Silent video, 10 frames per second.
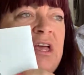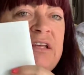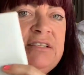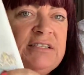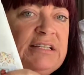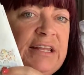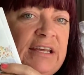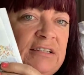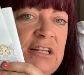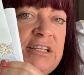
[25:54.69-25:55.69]
a demo,
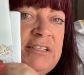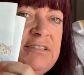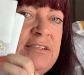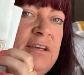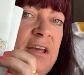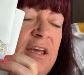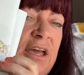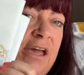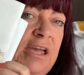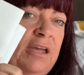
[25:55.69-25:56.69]
you do get early bird
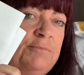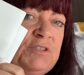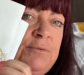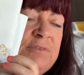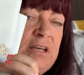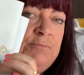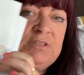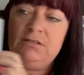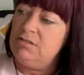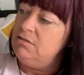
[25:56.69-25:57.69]
offers as well.
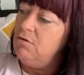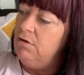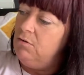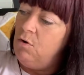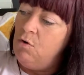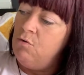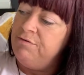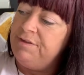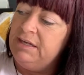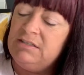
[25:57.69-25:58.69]
So, for
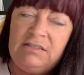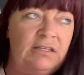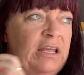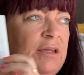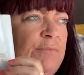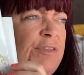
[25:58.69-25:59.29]
instance, when a new